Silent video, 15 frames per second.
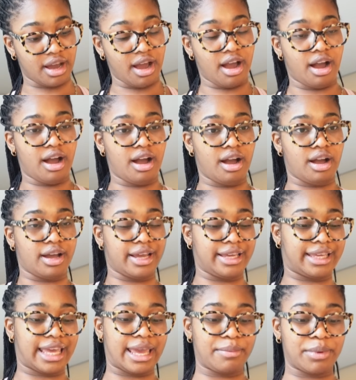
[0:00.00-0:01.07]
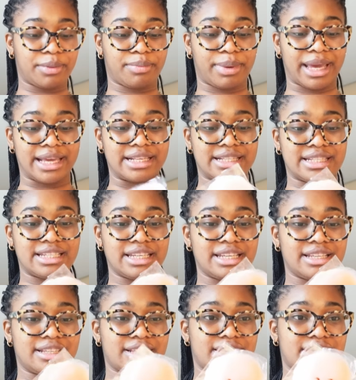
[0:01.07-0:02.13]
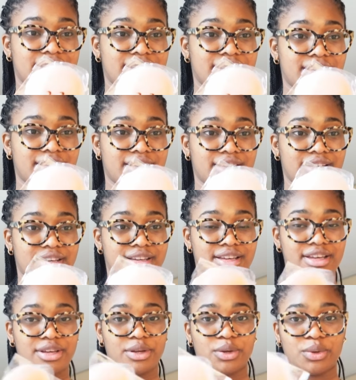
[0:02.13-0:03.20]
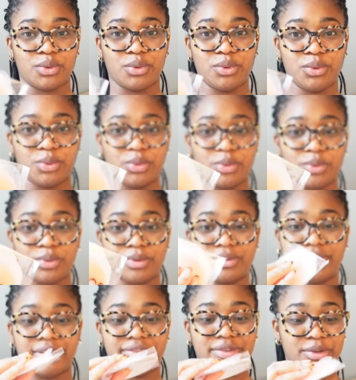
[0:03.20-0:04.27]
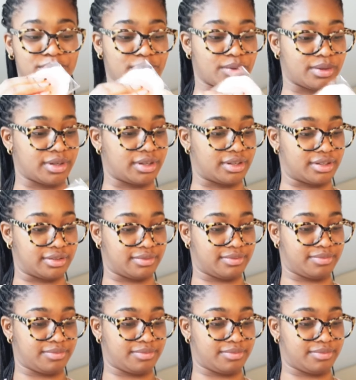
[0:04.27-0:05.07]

It came with pasties? Ooh, they feel so good.